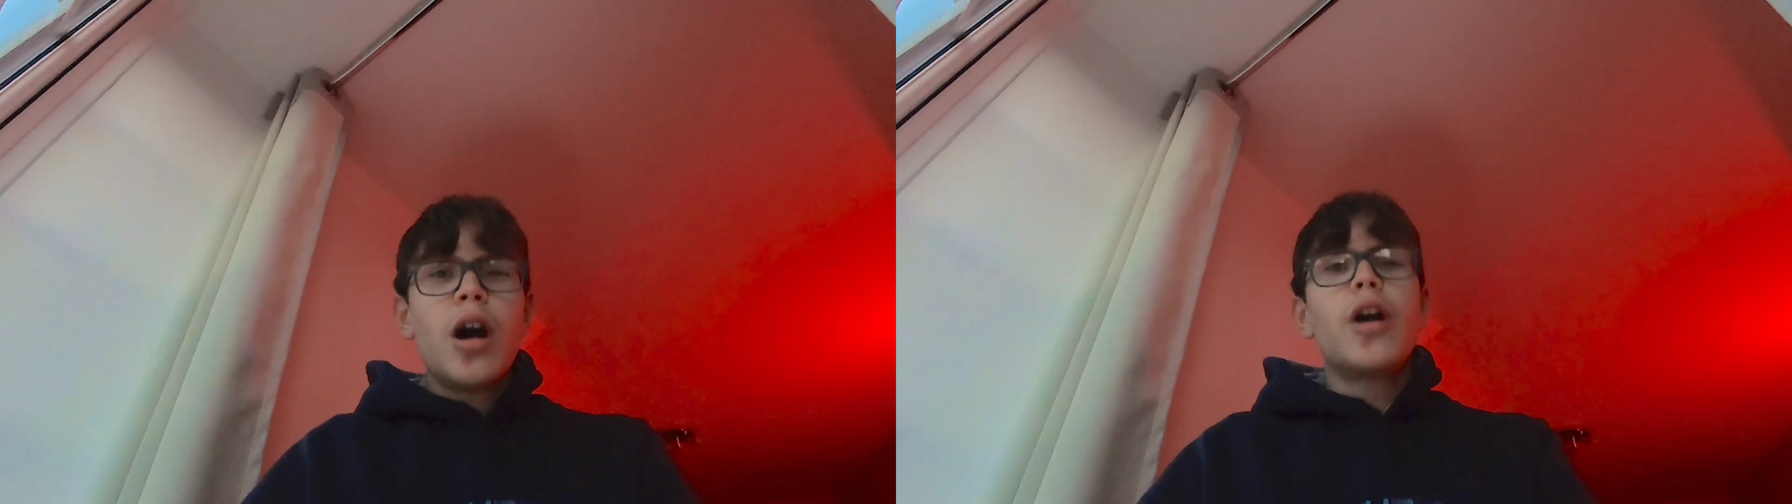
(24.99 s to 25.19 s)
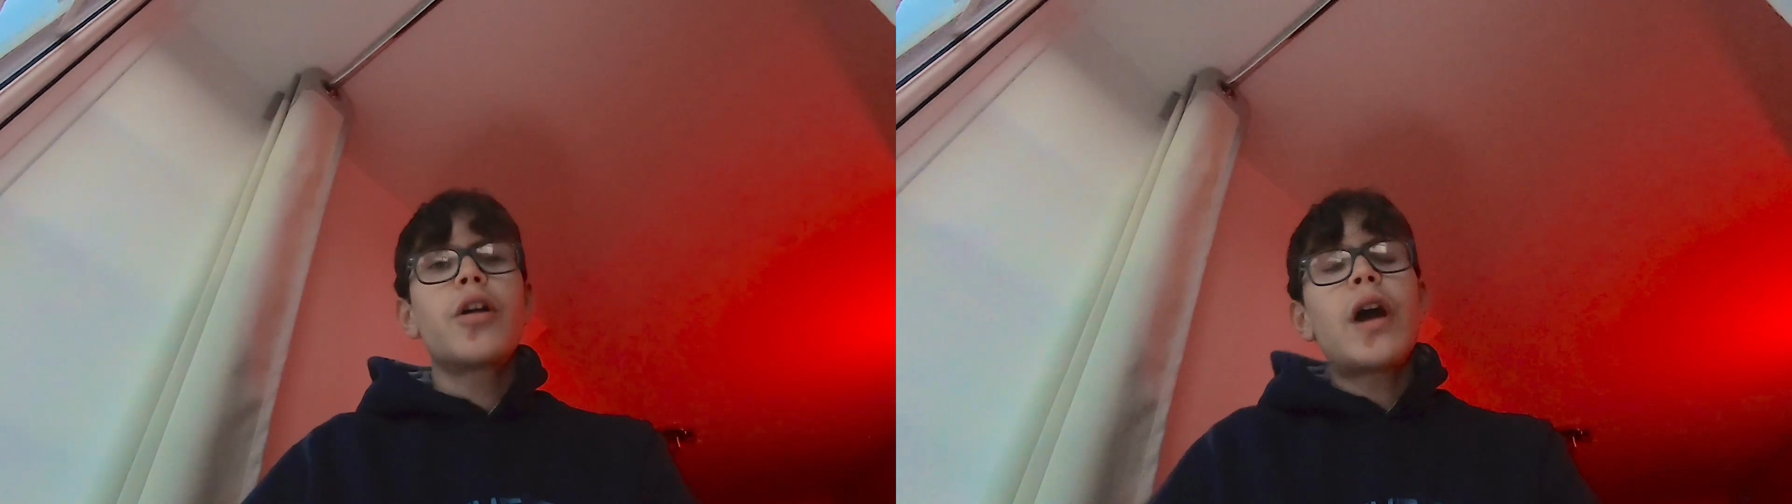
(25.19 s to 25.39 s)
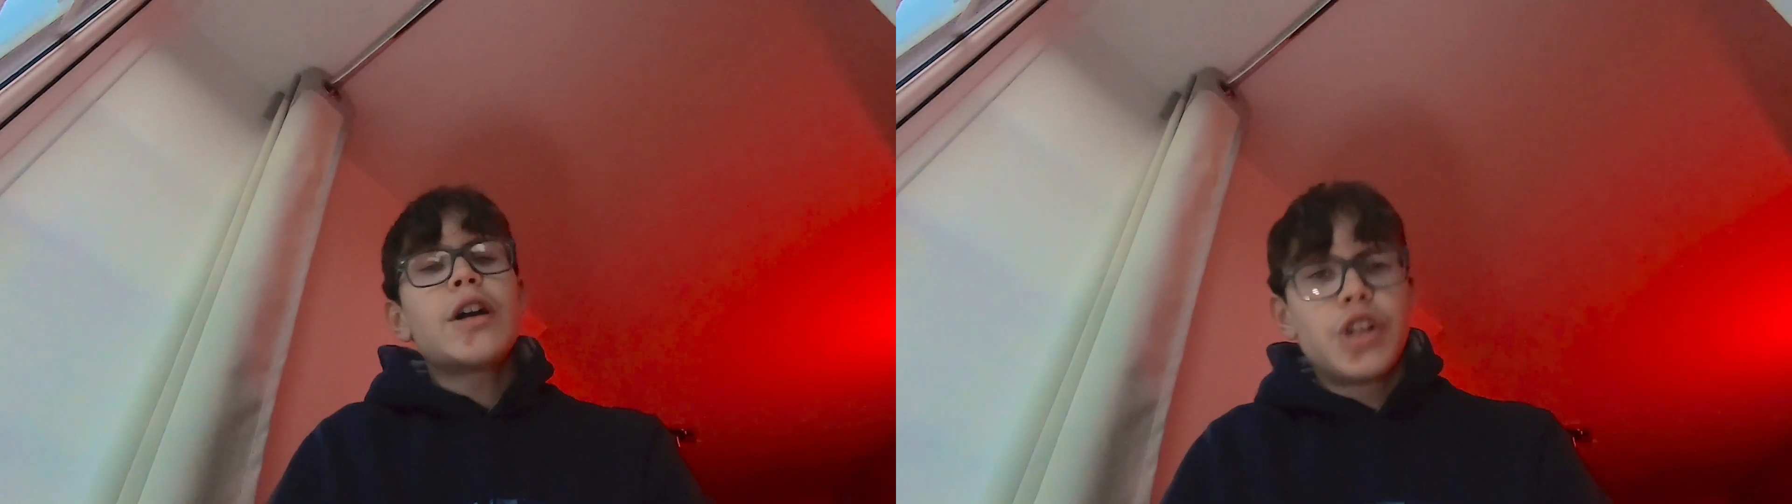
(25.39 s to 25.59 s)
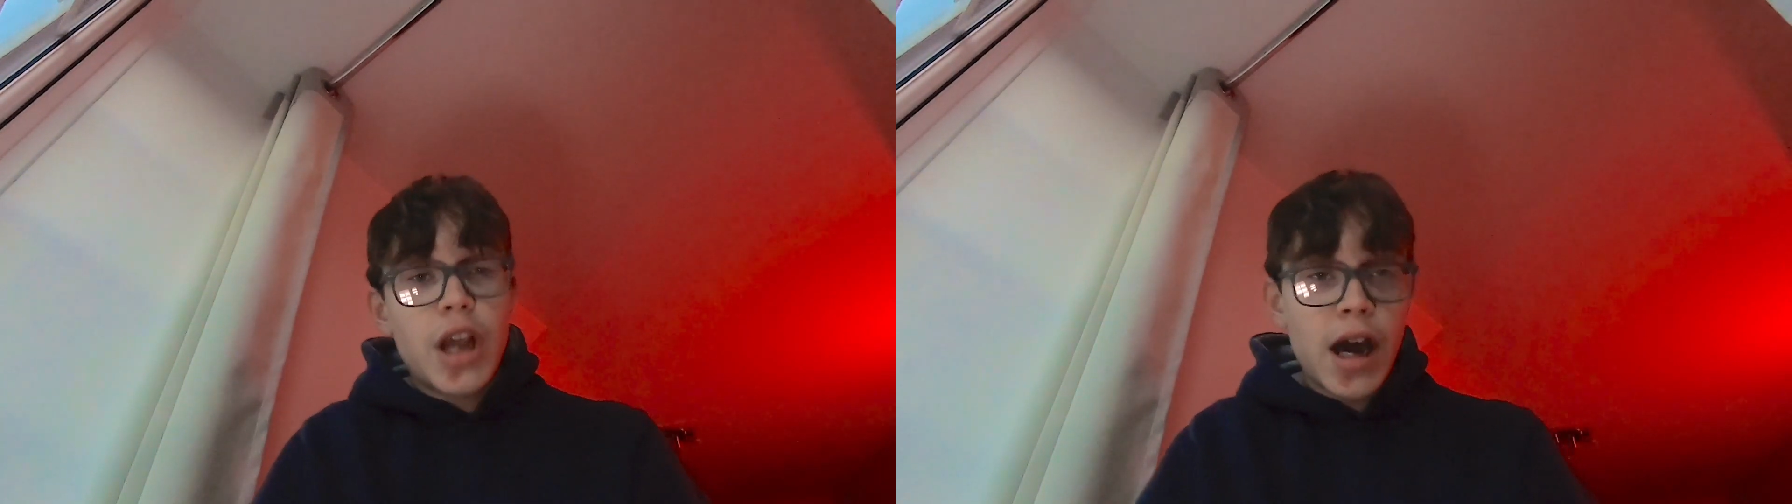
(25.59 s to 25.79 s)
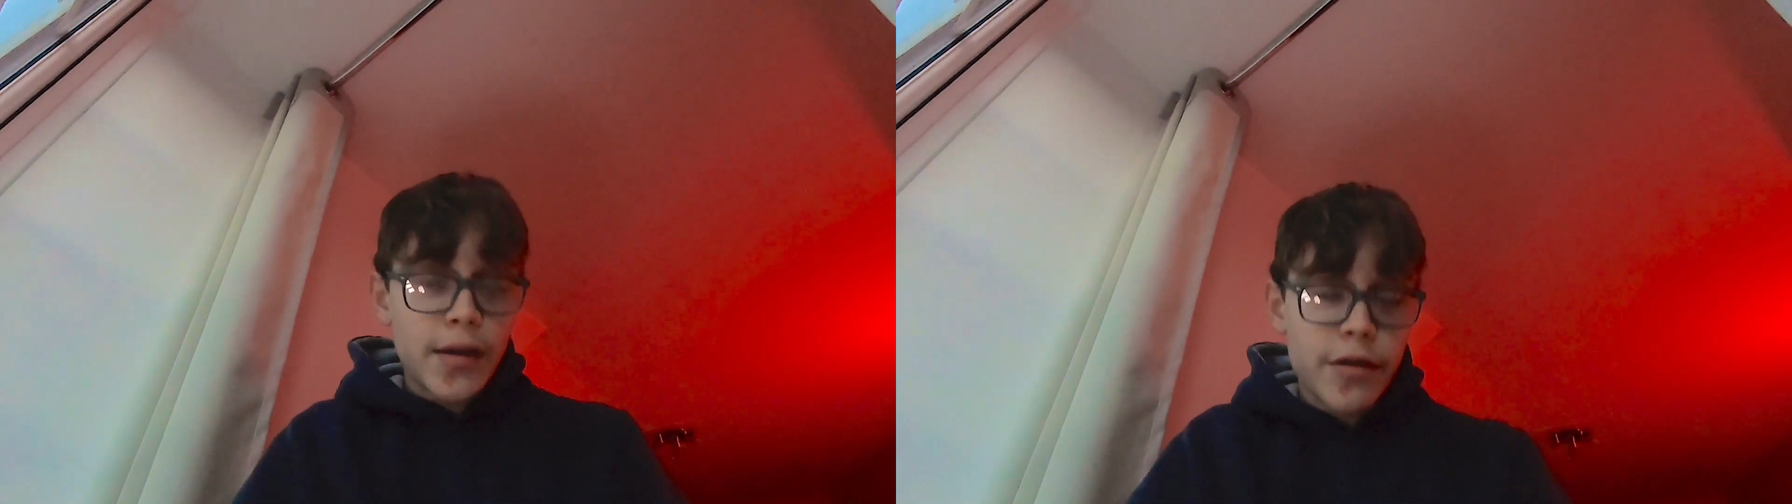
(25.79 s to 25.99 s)
I don't actually
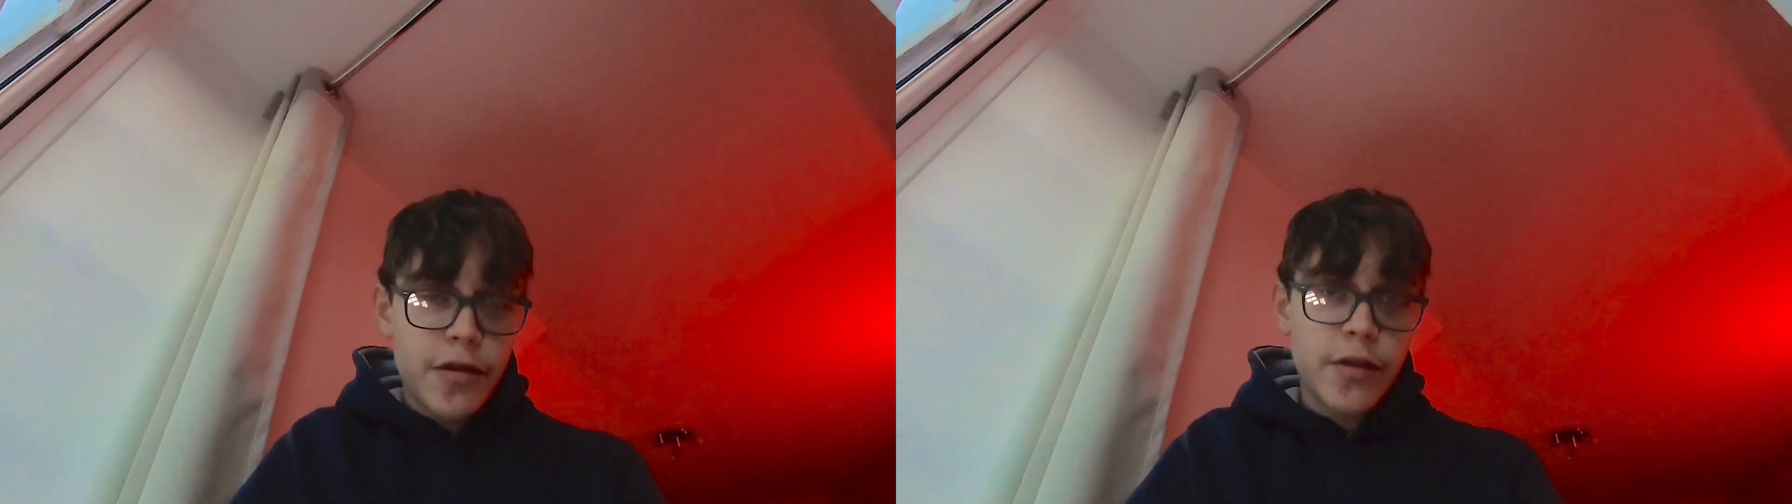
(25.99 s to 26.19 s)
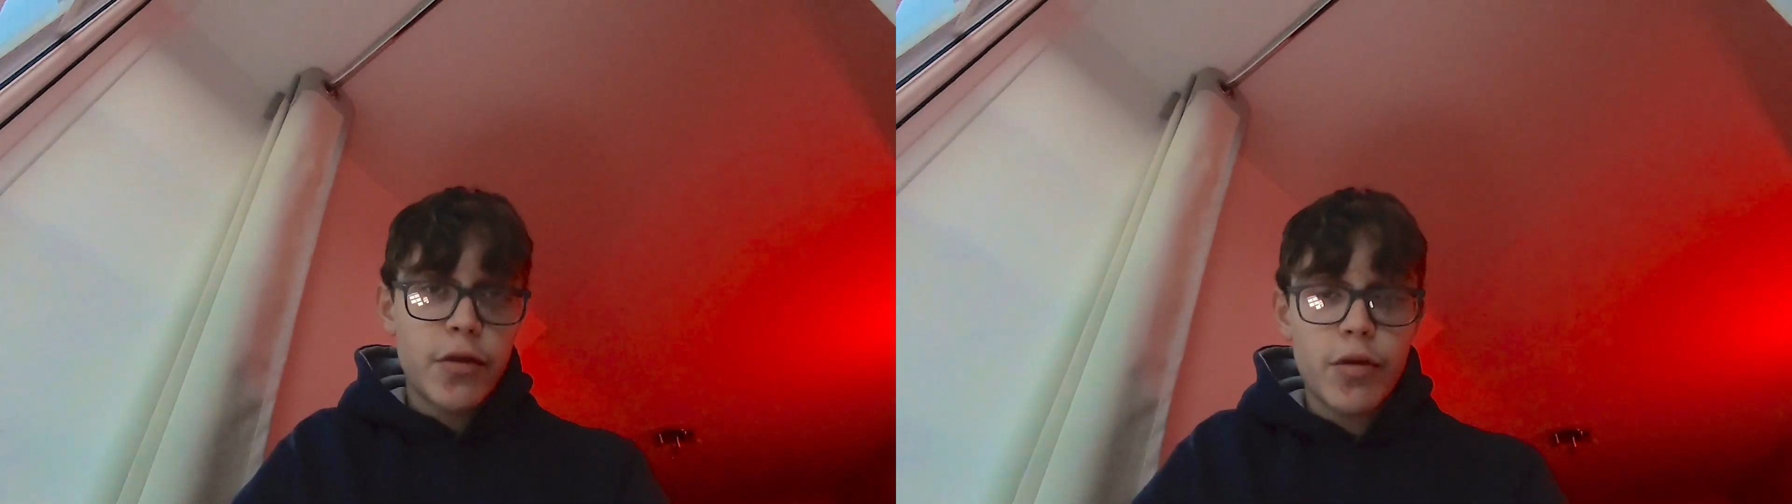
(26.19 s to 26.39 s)
have a favorite